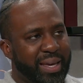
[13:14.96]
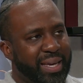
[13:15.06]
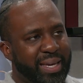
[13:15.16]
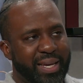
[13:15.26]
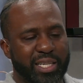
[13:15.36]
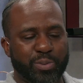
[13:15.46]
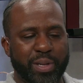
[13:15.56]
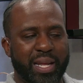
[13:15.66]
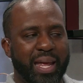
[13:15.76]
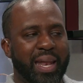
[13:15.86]
He has
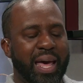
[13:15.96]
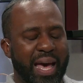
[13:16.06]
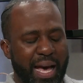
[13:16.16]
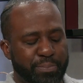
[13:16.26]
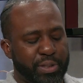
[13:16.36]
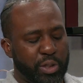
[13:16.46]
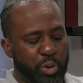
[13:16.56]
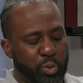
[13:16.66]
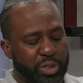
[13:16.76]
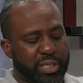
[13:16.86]
been an
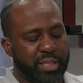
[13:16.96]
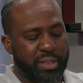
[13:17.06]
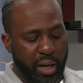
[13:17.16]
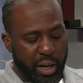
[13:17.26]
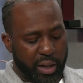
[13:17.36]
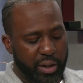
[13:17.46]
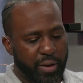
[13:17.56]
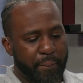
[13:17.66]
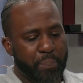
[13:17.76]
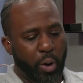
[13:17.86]
absolute stud
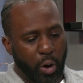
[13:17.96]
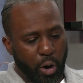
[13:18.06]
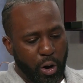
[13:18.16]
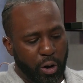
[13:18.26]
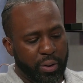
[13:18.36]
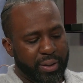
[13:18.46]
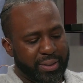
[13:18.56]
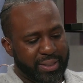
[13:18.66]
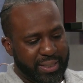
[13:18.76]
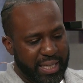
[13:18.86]
all
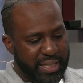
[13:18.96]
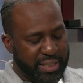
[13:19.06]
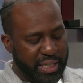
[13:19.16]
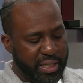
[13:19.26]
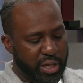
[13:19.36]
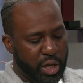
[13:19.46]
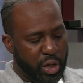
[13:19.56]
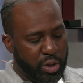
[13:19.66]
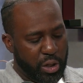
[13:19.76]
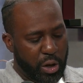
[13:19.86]
season
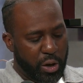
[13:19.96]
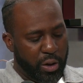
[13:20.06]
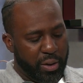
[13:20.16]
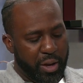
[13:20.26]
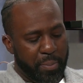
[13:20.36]
long.